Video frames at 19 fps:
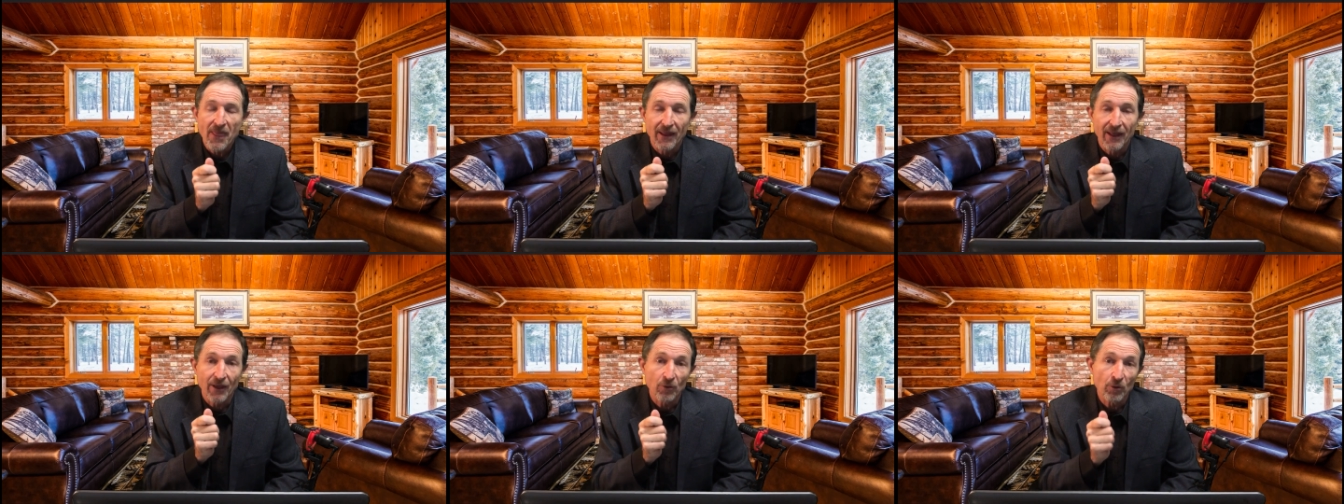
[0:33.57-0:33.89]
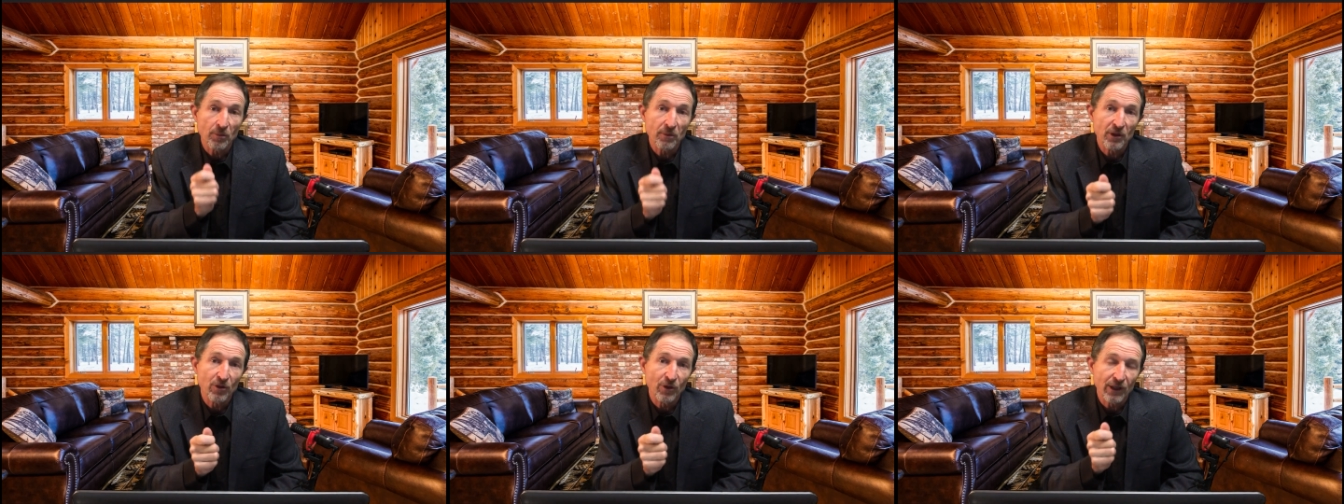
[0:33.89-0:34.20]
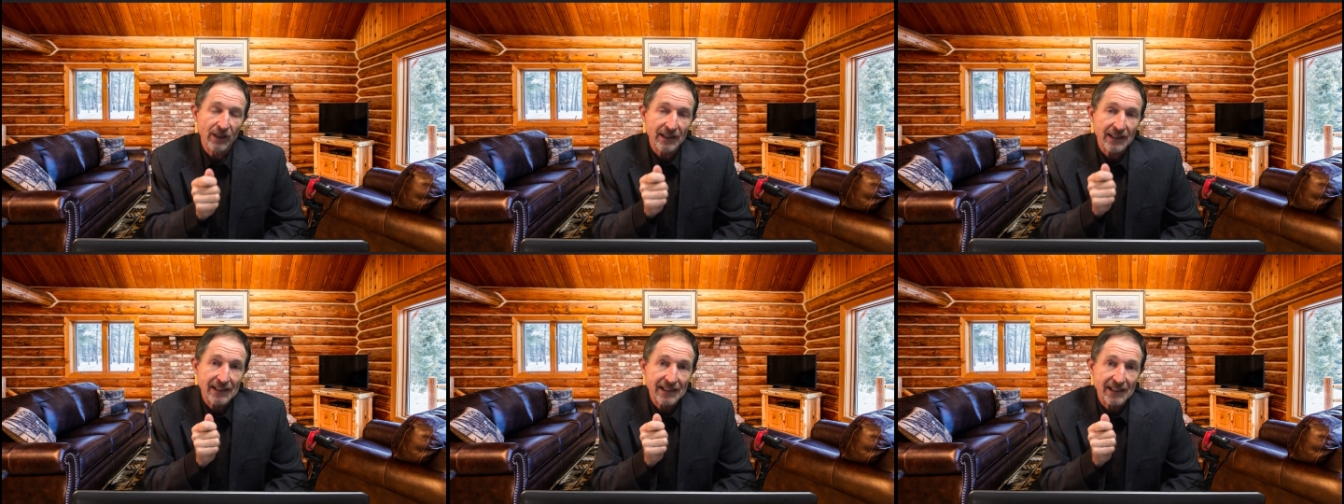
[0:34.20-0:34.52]
that we would be
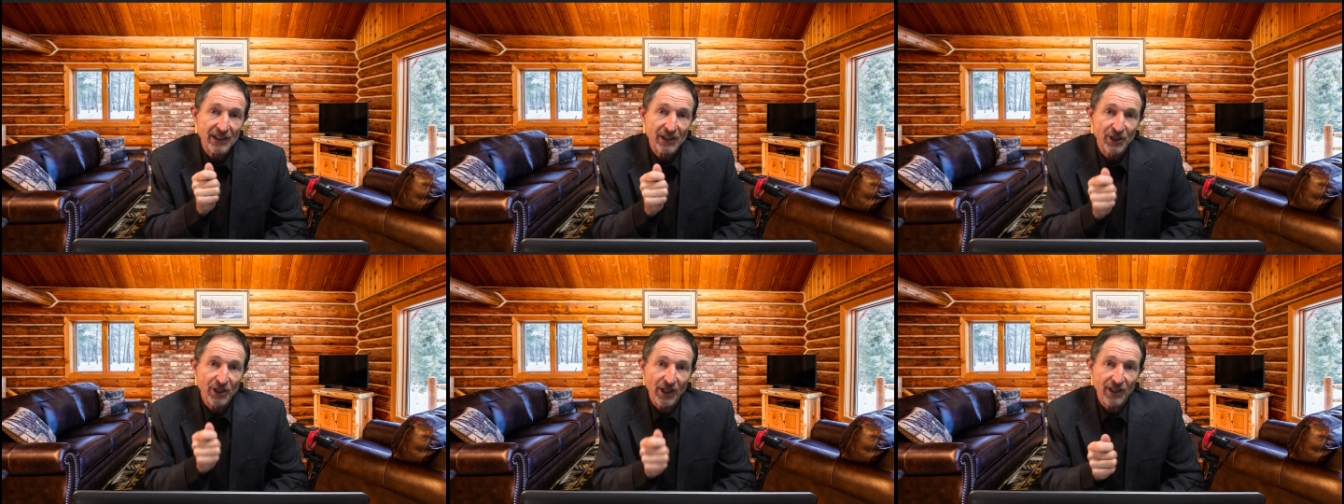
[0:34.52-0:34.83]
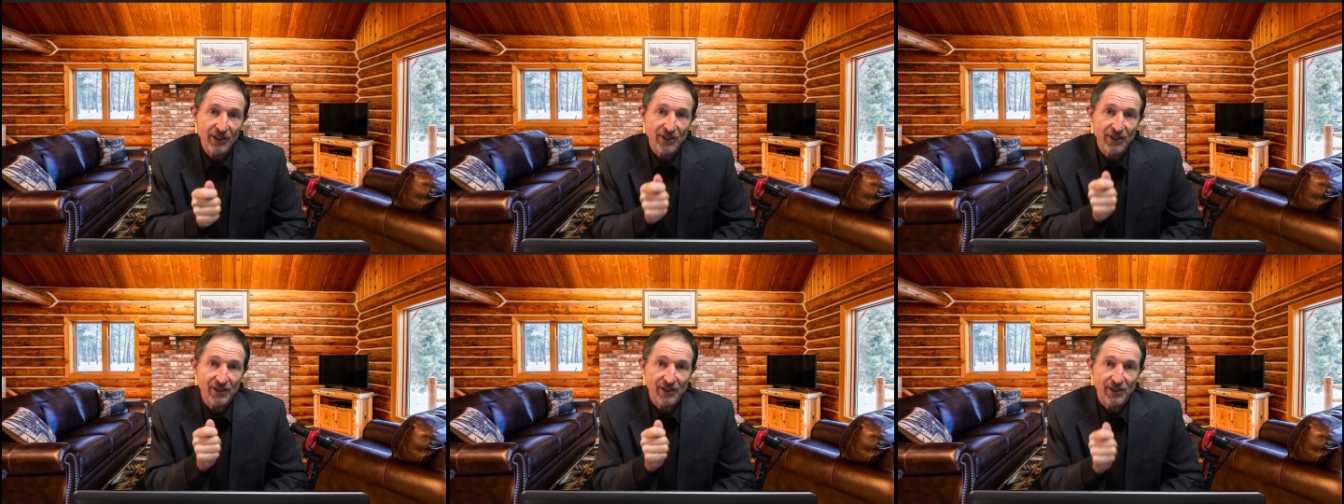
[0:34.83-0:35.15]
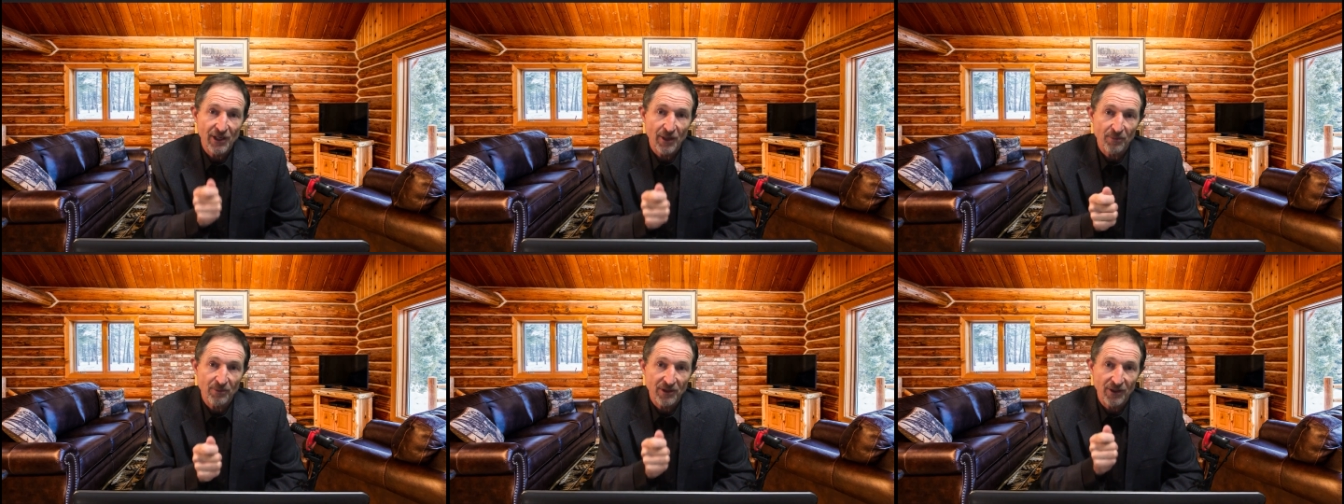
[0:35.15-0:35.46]
doing Genesis
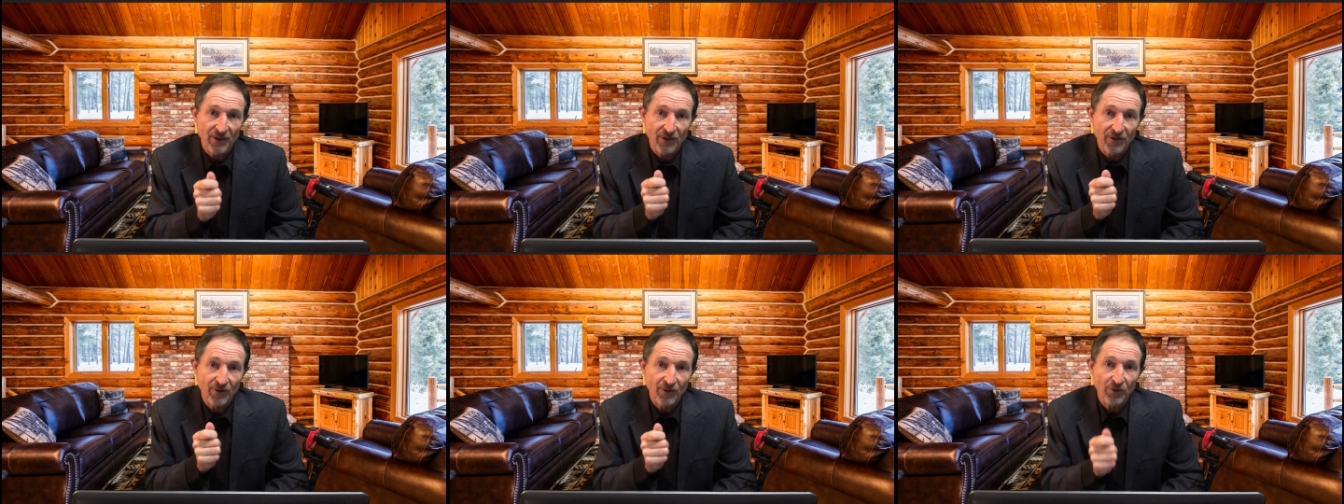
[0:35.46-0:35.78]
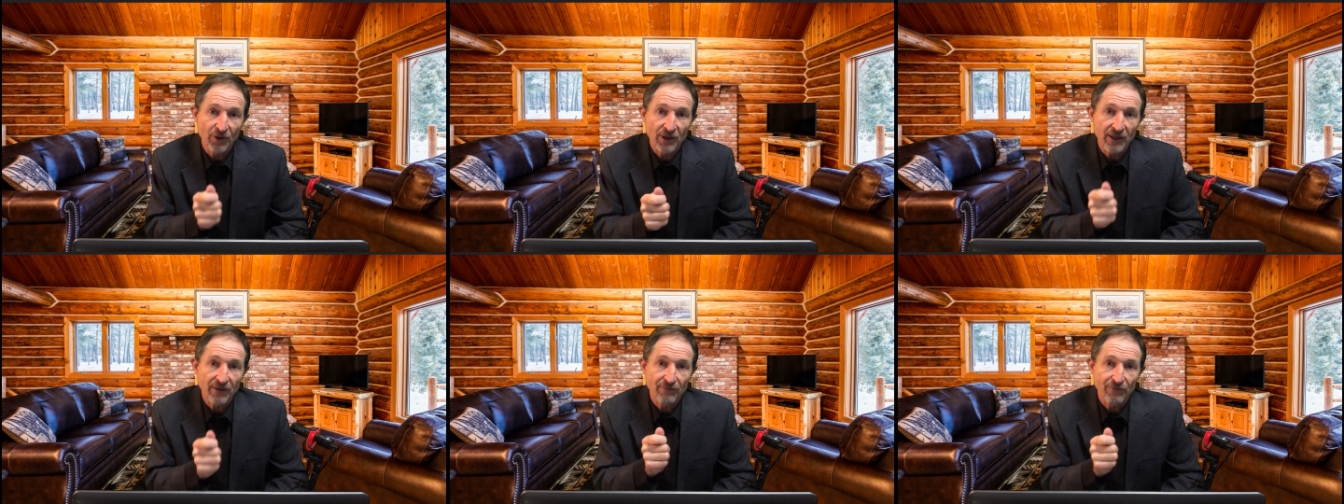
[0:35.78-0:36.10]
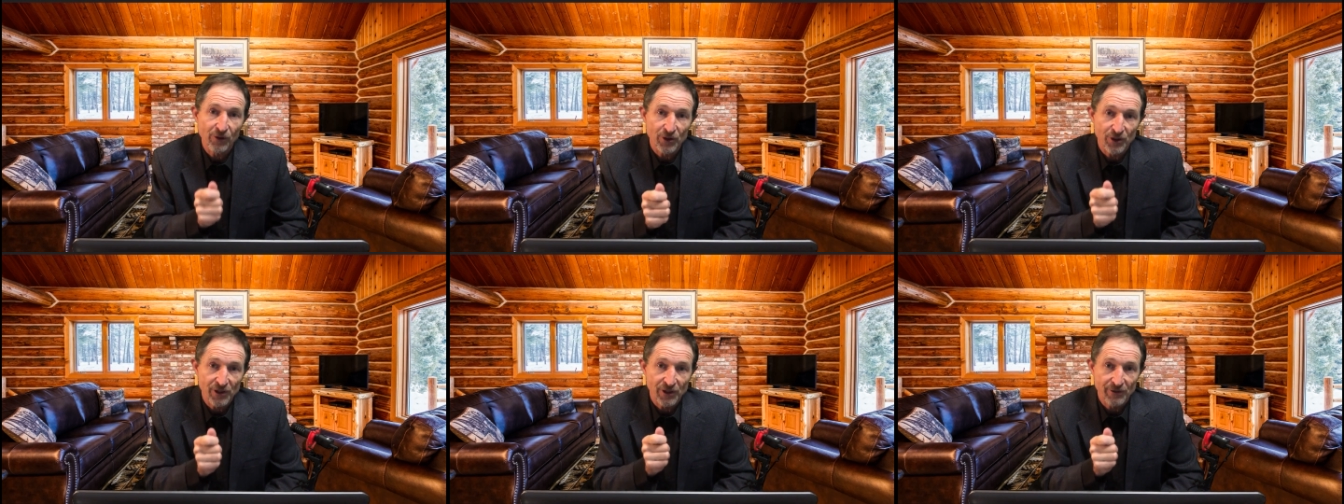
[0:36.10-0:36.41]
chapter 3,
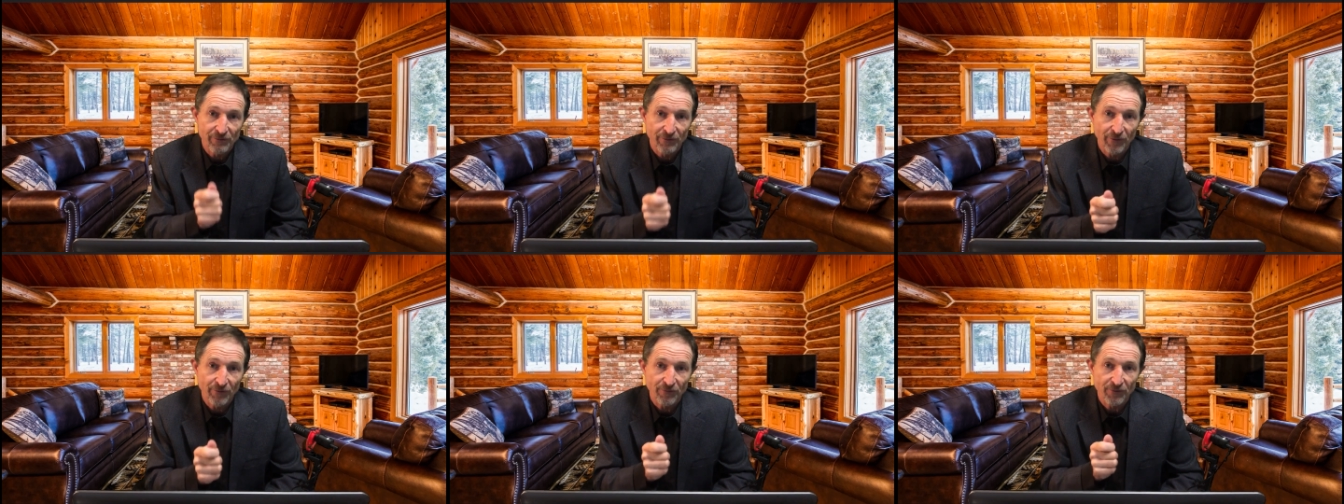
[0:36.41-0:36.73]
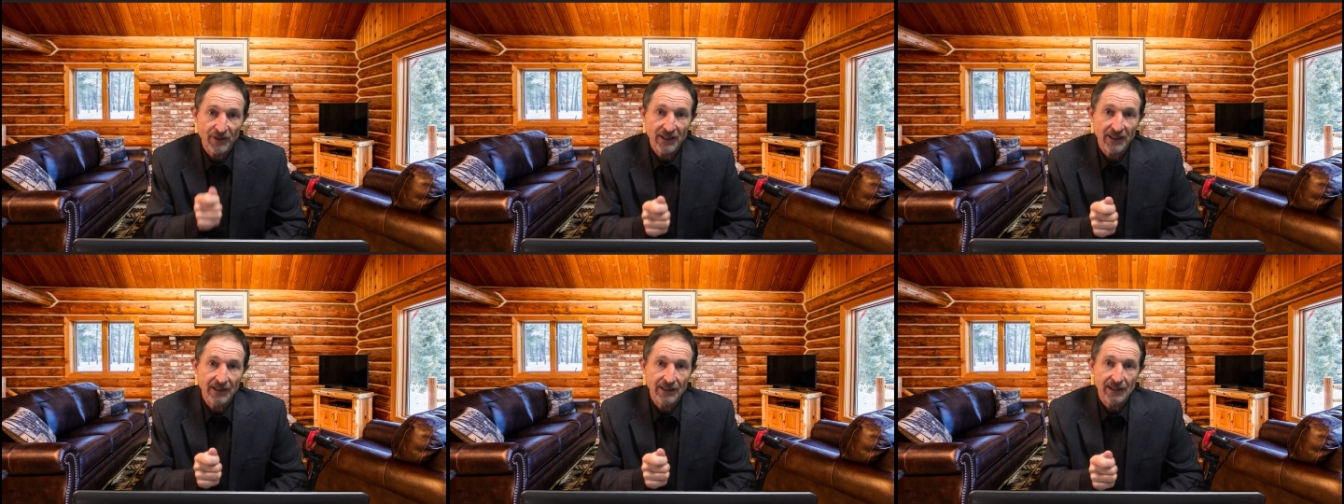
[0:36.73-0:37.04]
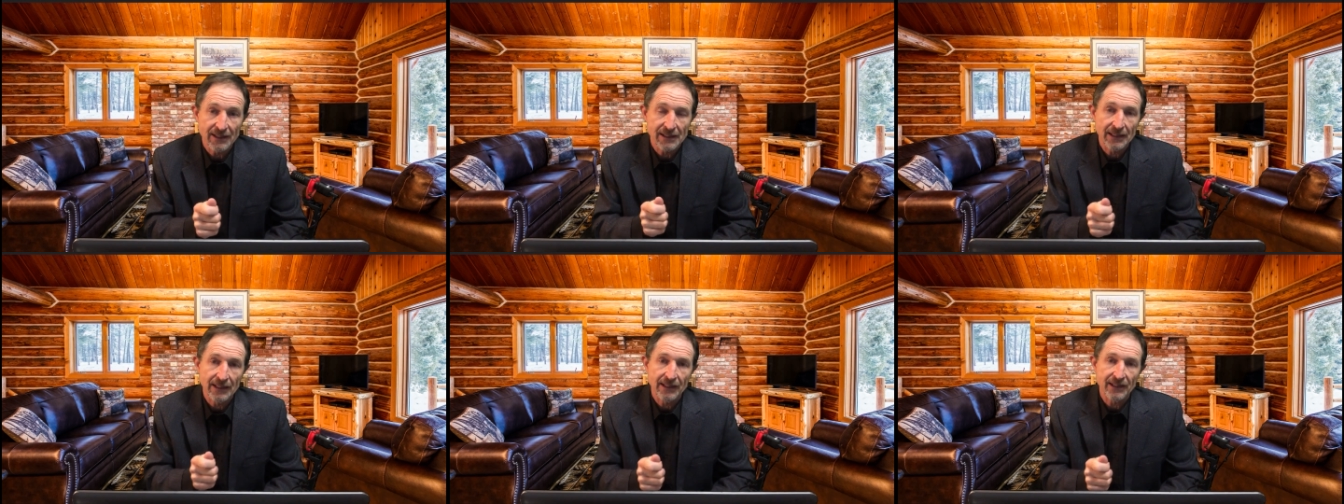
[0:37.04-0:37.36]
verses 15
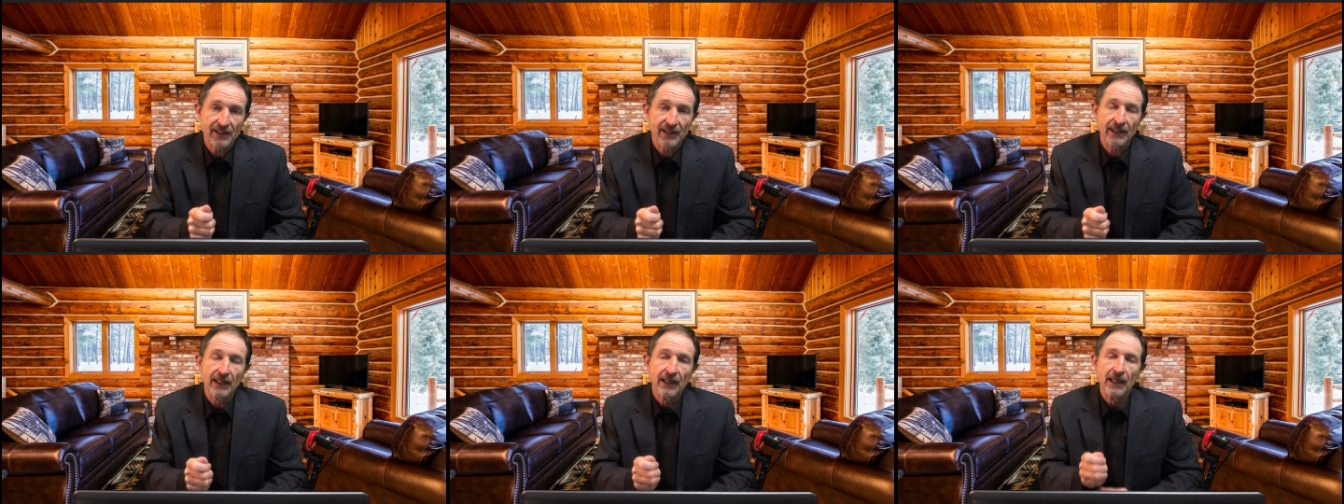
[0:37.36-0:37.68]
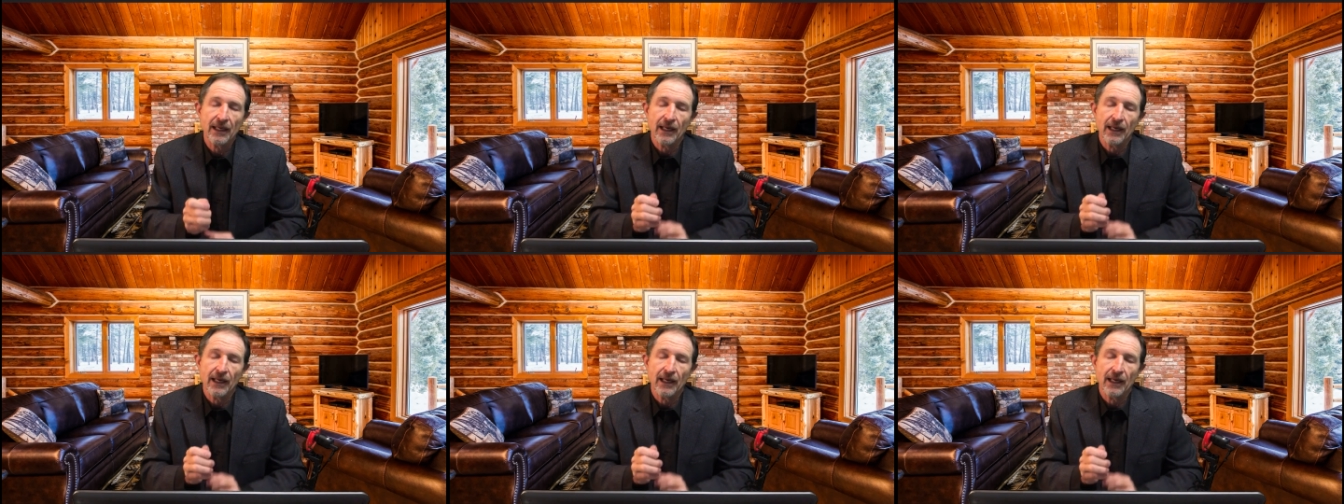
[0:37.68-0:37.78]
this lesson.